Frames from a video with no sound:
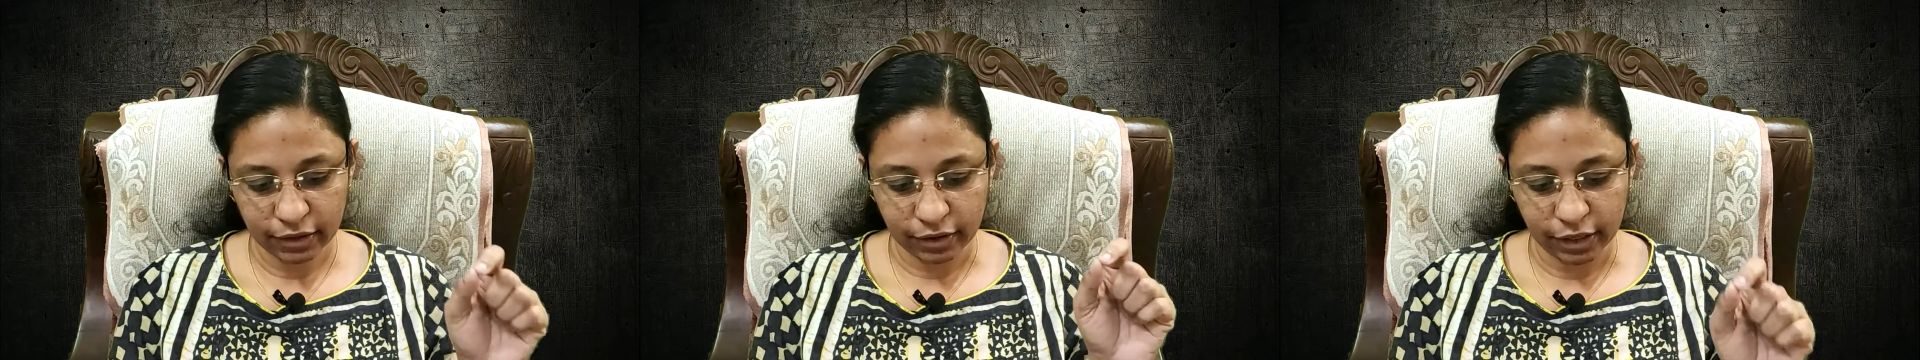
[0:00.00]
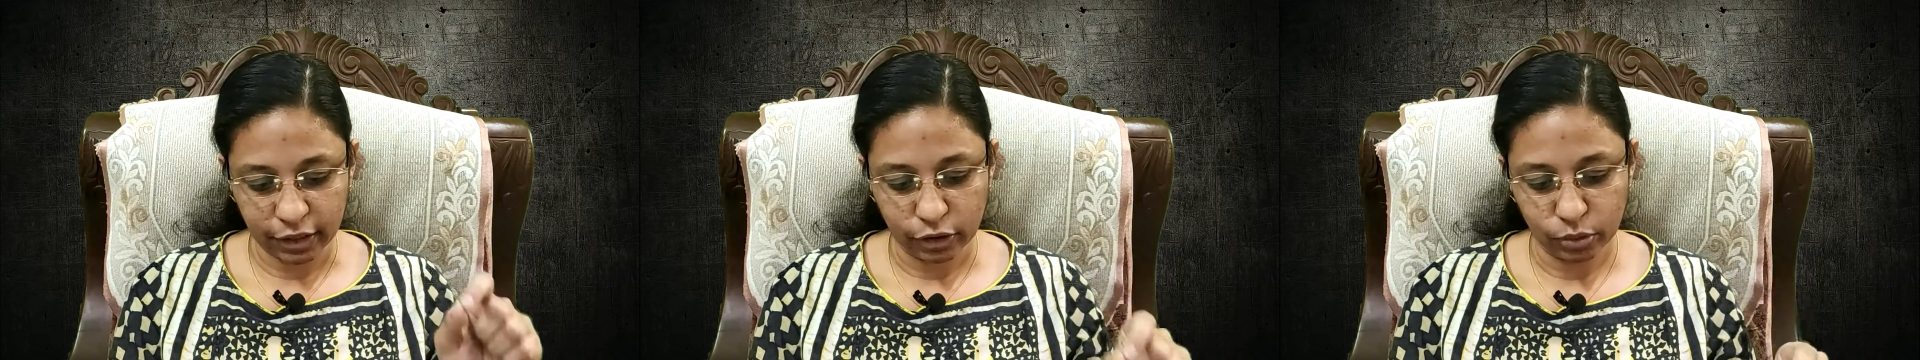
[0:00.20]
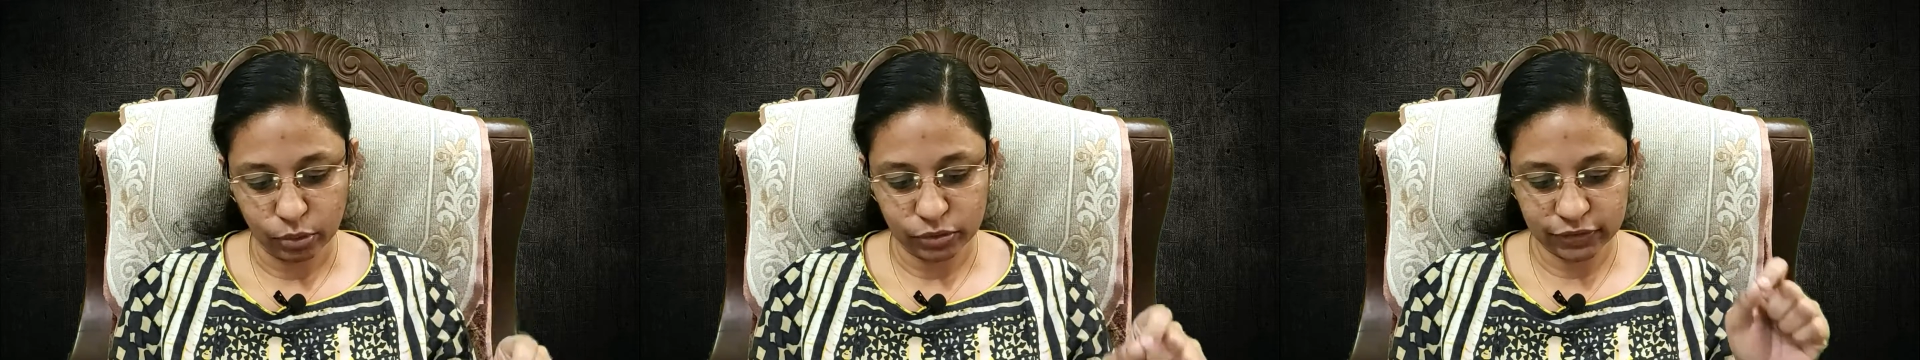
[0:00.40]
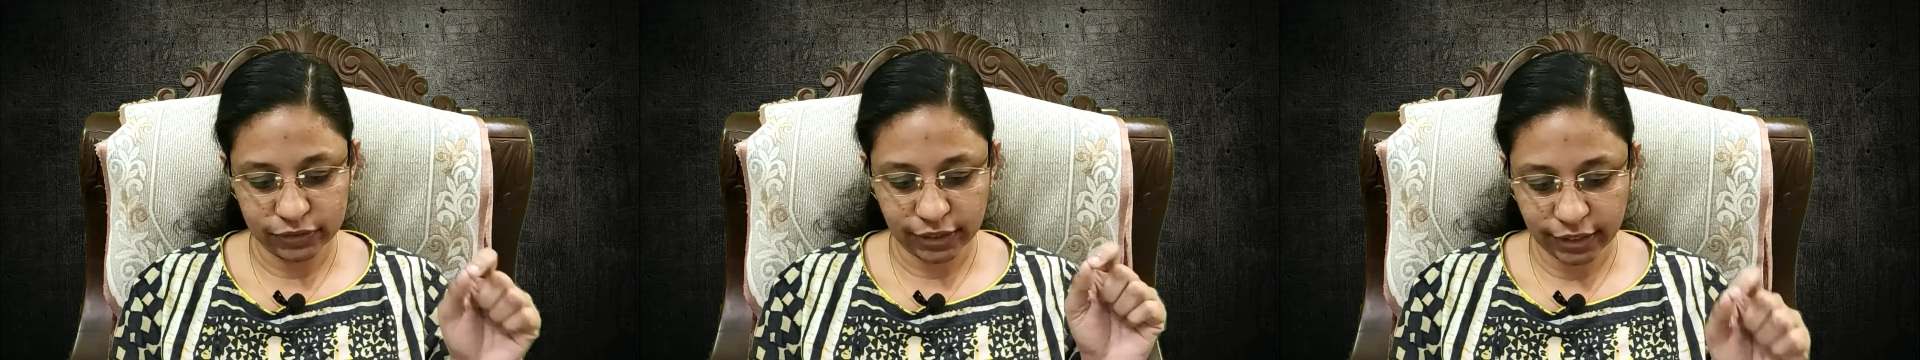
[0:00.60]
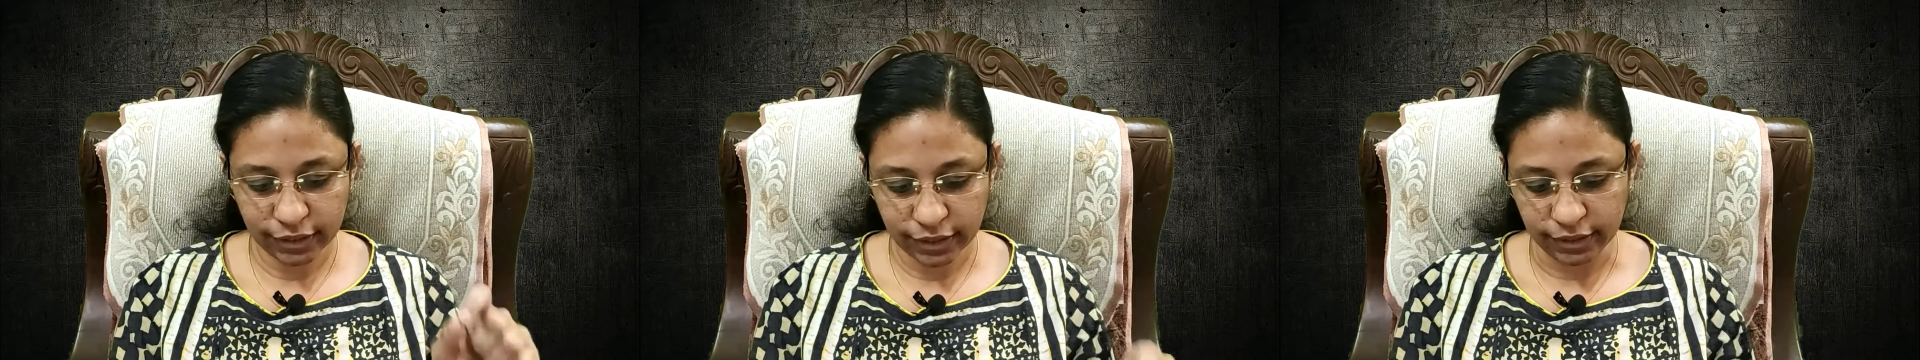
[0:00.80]
Credo
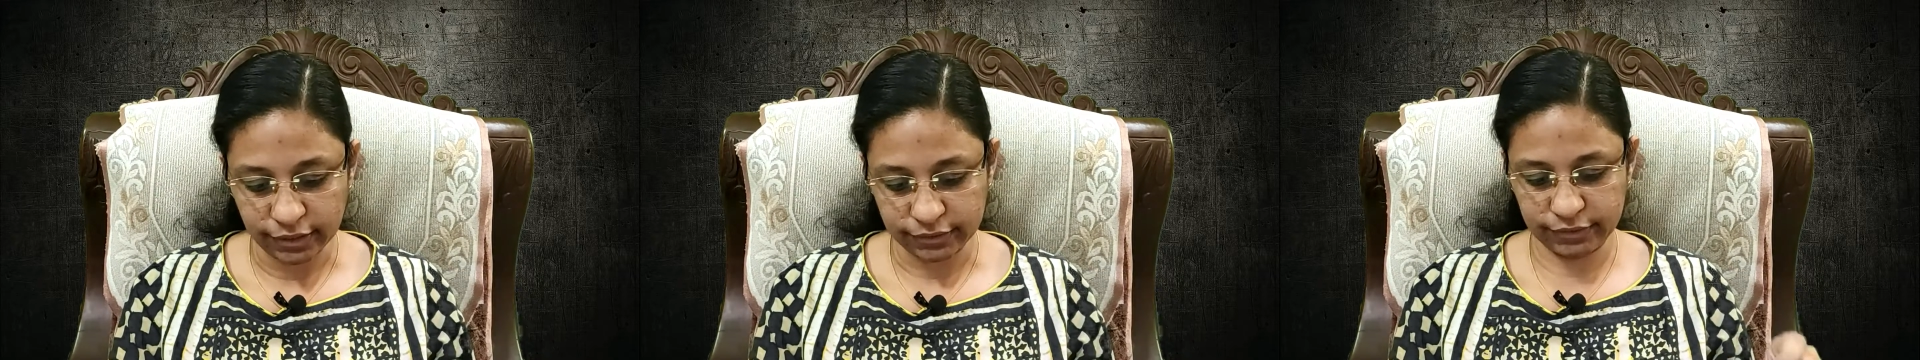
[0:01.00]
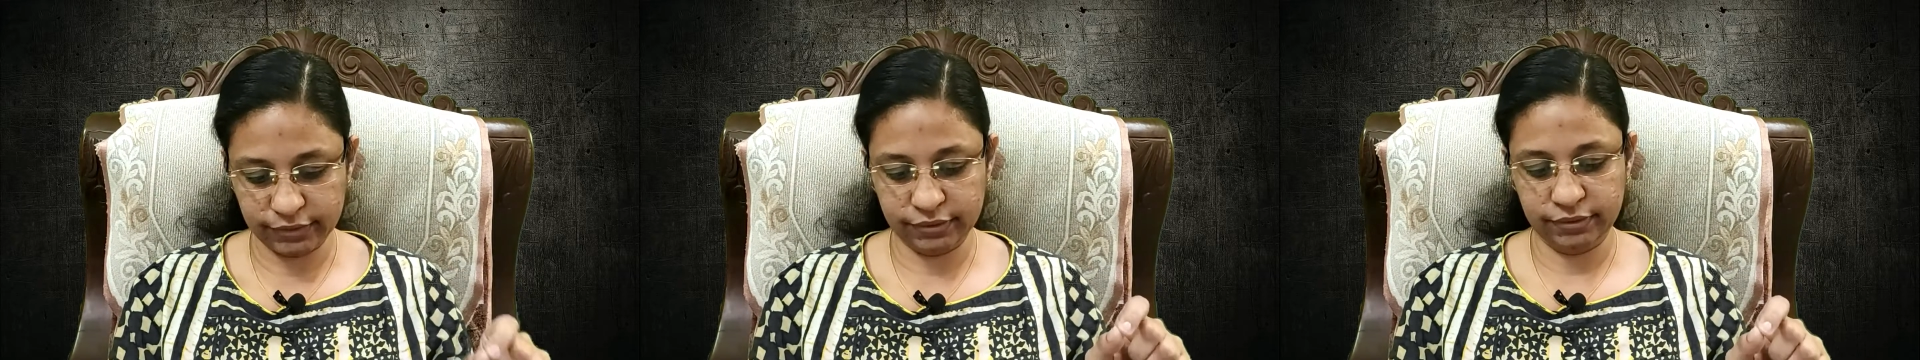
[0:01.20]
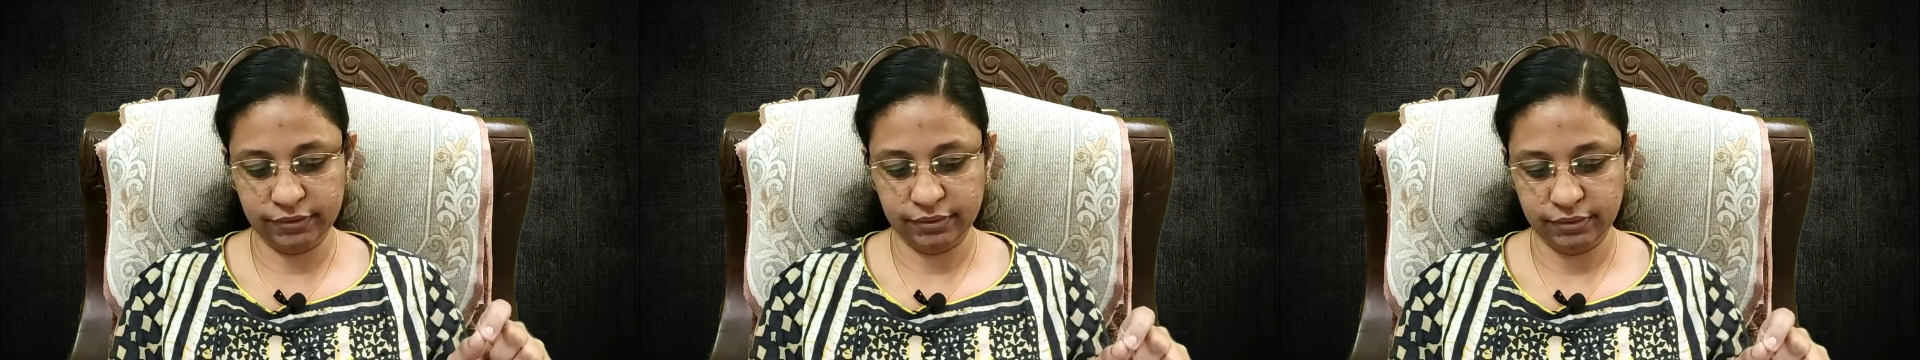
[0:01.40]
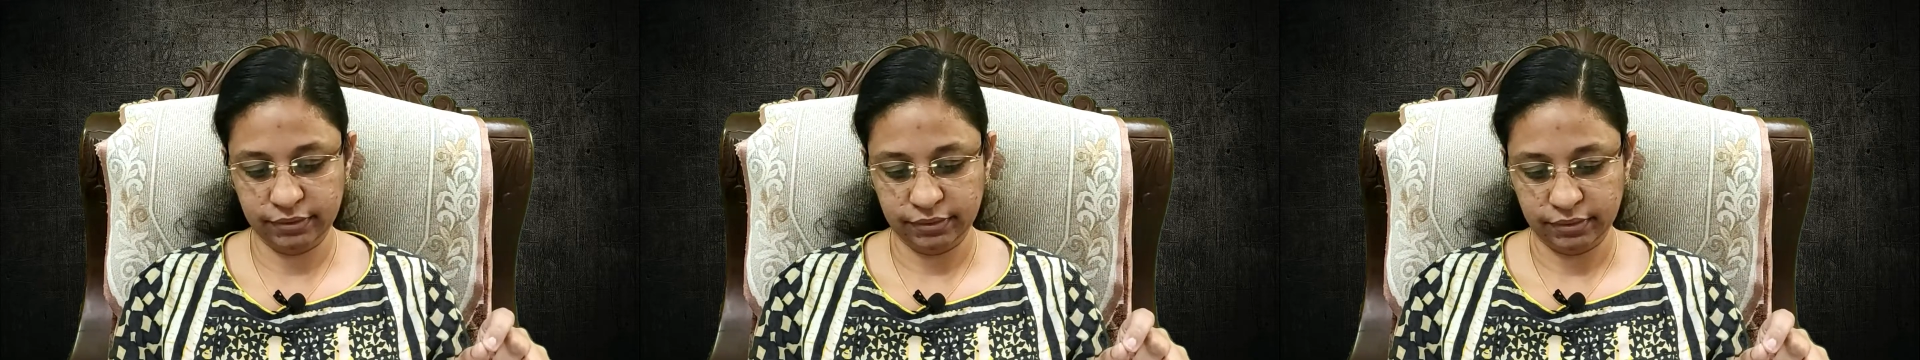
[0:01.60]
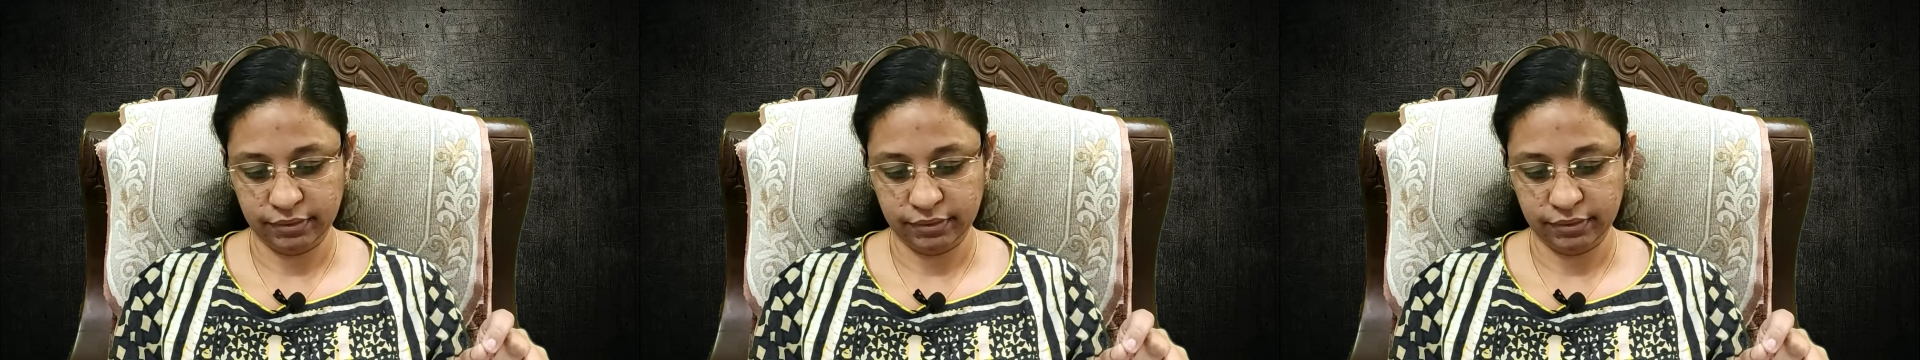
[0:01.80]
series,